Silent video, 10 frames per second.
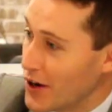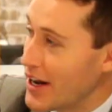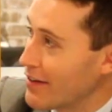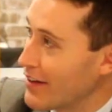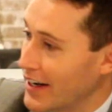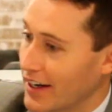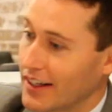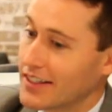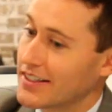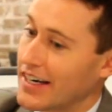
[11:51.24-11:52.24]
don't have that, and I'd
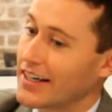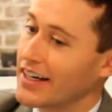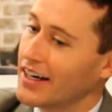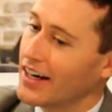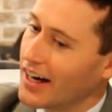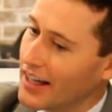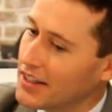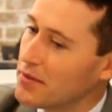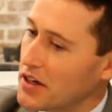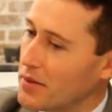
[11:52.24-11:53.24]
like to take a
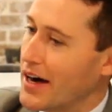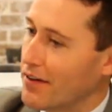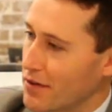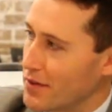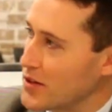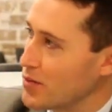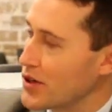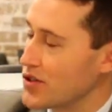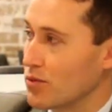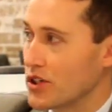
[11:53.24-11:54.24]
limited amount from this
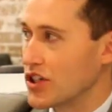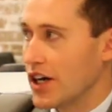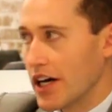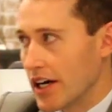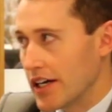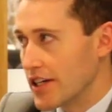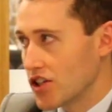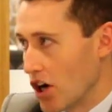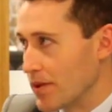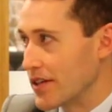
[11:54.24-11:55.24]
person, which
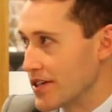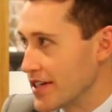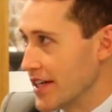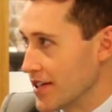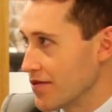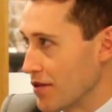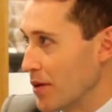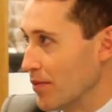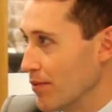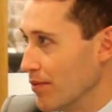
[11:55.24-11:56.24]
is common sense
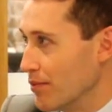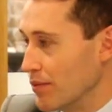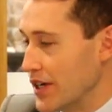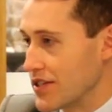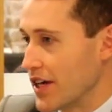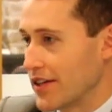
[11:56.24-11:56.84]
there's